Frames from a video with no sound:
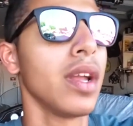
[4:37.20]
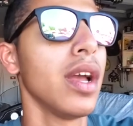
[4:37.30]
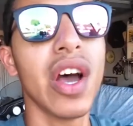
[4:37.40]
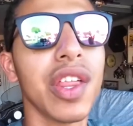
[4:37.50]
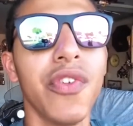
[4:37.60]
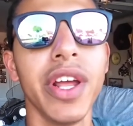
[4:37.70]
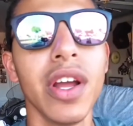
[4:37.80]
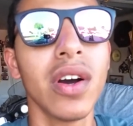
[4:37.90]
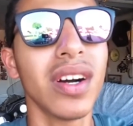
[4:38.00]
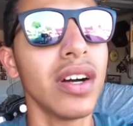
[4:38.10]
Another
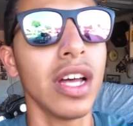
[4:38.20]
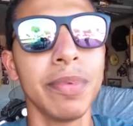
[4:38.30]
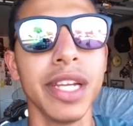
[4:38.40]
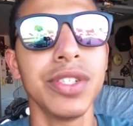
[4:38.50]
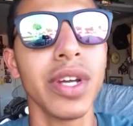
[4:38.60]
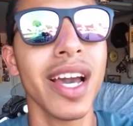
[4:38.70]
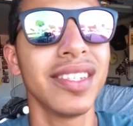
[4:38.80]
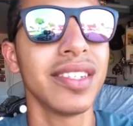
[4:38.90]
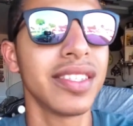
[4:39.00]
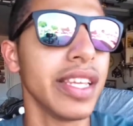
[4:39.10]
video, I'll update you
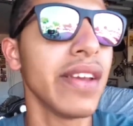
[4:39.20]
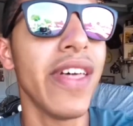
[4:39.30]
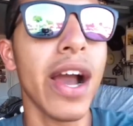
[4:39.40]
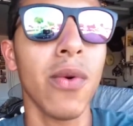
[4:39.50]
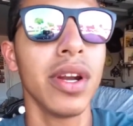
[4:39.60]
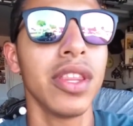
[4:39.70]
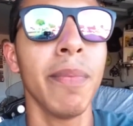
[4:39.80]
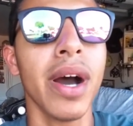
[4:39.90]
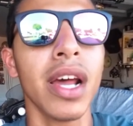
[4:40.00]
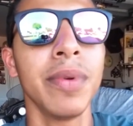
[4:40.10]
guys to see if that one on the
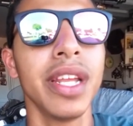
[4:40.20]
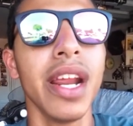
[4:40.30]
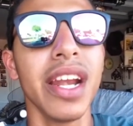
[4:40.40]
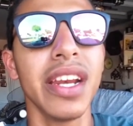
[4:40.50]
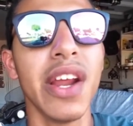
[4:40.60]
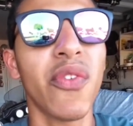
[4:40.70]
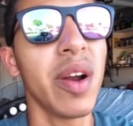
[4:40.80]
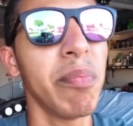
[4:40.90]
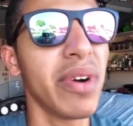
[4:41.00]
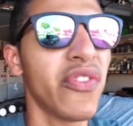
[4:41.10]
bottom did any
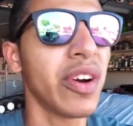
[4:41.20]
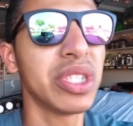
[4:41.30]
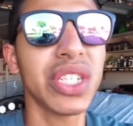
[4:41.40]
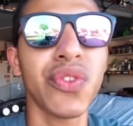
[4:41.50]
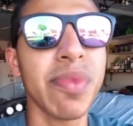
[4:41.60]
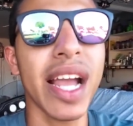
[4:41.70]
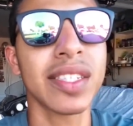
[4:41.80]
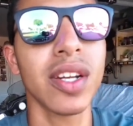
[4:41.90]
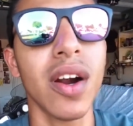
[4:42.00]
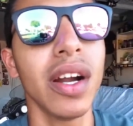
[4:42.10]
different, but just from that
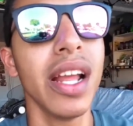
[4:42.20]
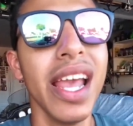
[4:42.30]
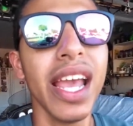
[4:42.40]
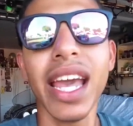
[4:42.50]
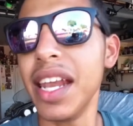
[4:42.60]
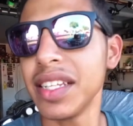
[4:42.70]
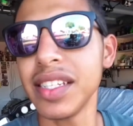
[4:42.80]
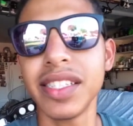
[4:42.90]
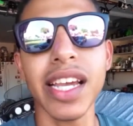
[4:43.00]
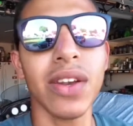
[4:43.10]
start, it doesn't
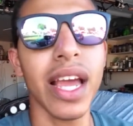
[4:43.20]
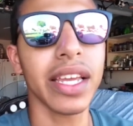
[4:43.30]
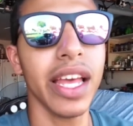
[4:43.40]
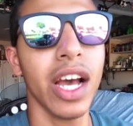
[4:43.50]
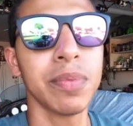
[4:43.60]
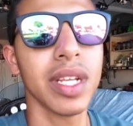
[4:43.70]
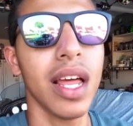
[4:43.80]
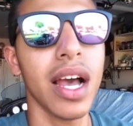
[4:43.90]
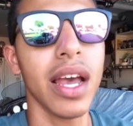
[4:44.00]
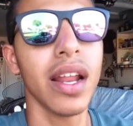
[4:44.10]
sound like it helped a
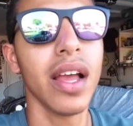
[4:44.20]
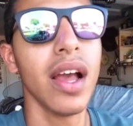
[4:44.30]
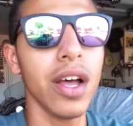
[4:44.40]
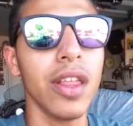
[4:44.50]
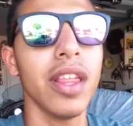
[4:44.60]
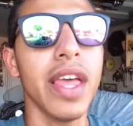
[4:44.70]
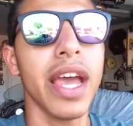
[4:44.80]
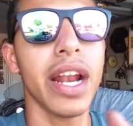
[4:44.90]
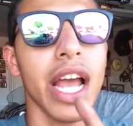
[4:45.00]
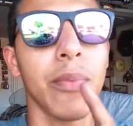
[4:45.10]
lot. Other than
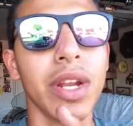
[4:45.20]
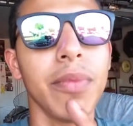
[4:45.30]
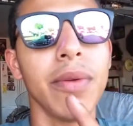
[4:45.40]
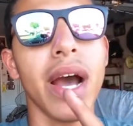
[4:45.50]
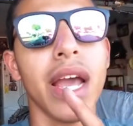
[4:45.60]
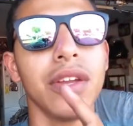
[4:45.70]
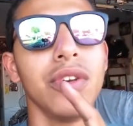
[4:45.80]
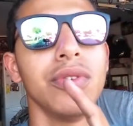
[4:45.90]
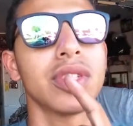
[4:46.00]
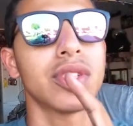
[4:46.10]
that, I am going to be buying a
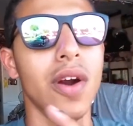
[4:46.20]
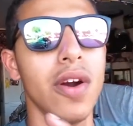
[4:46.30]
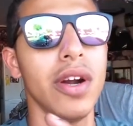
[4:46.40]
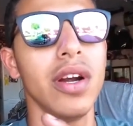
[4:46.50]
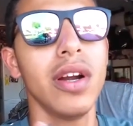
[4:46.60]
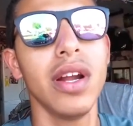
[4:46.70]
new starter,